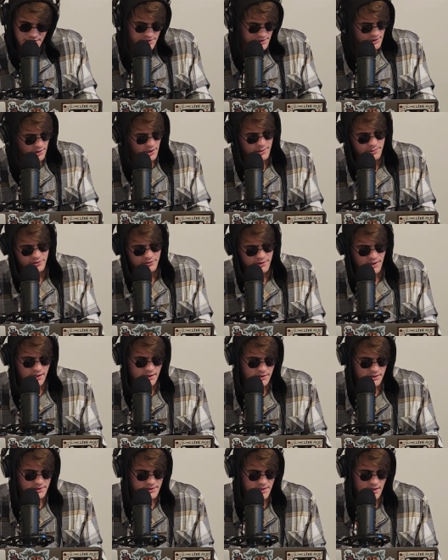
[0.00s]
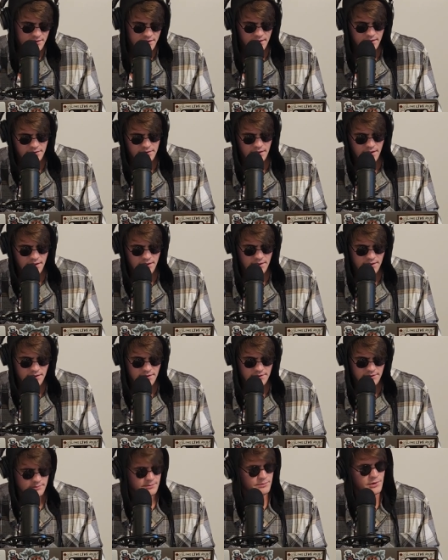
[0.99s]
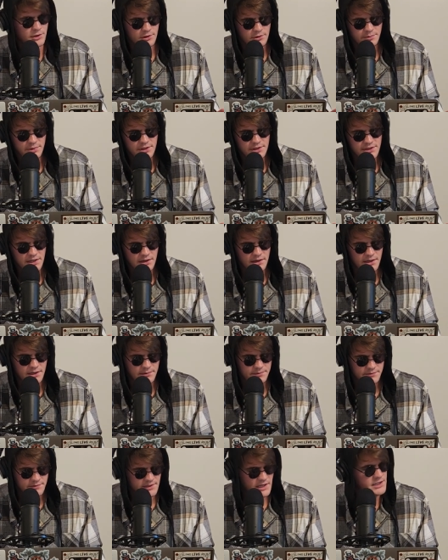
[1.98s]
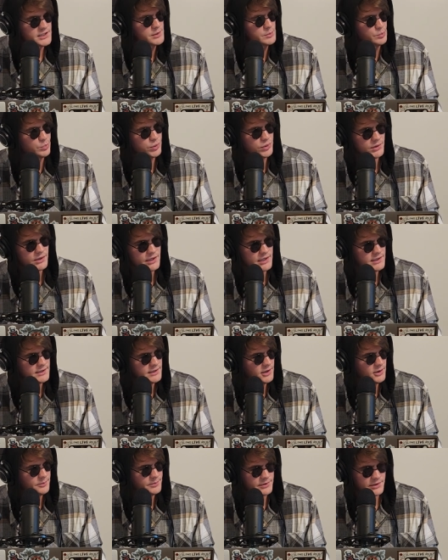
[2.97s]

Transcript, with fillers: So I moved down here to South Carolina, Myrtle Beach area. It's actually pretty dope,